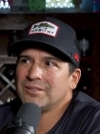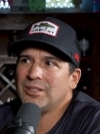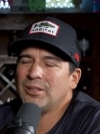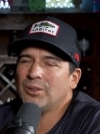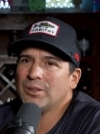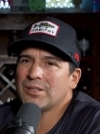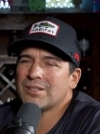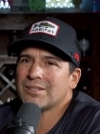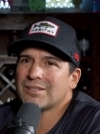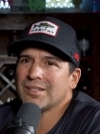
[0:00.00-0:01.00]

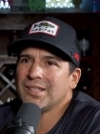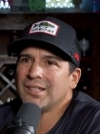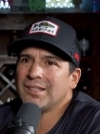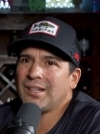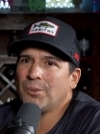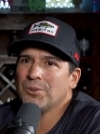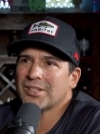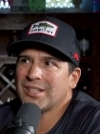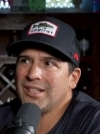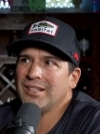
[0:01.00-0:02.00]
I
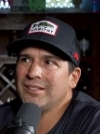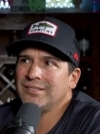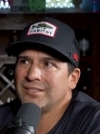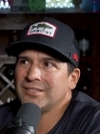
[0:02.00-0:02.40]
was a kid,